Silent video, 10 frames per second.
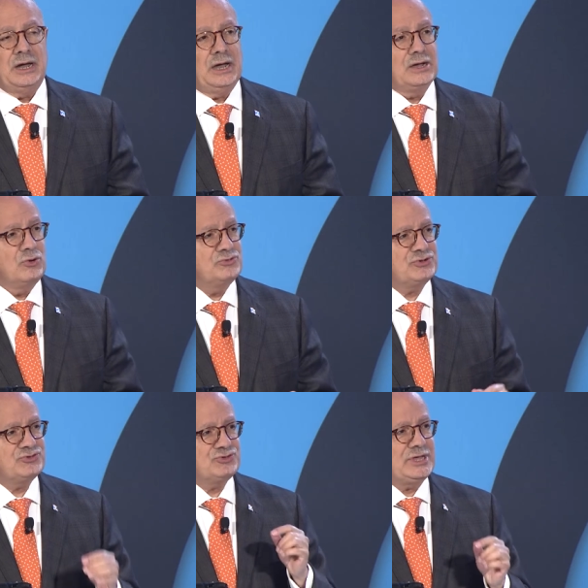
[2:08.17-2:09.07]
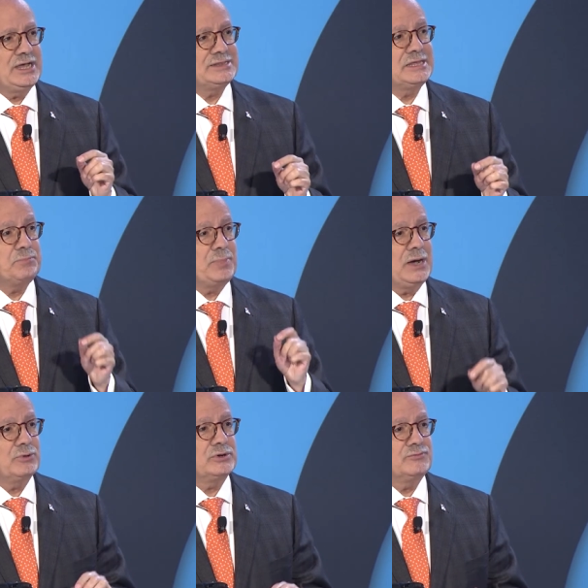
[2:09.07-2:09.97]
and understand the
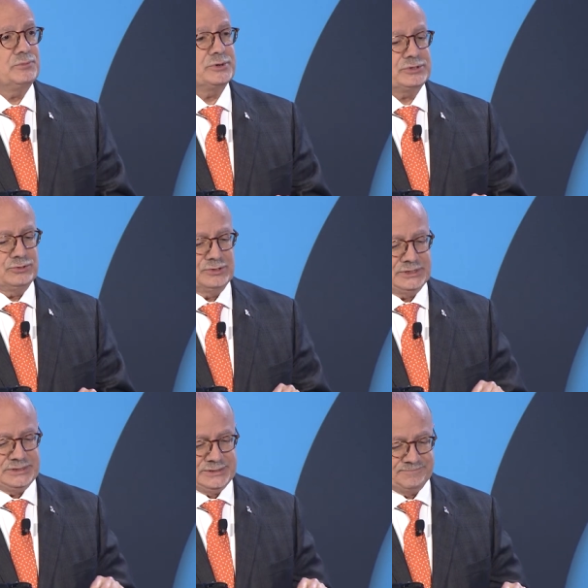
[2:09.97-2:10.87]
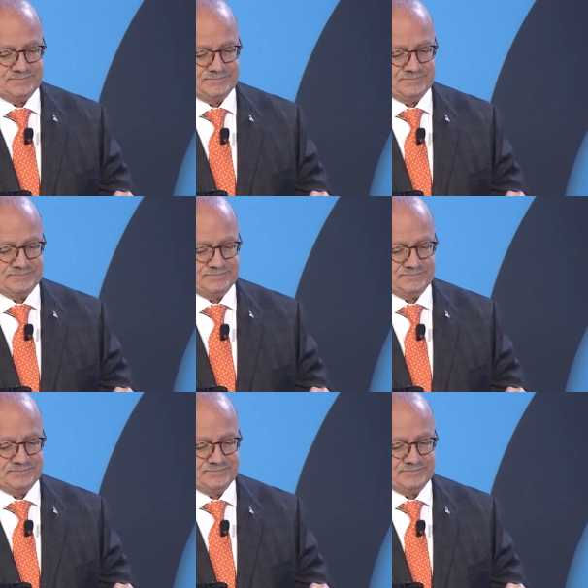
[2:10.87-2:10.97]
power of opportunity.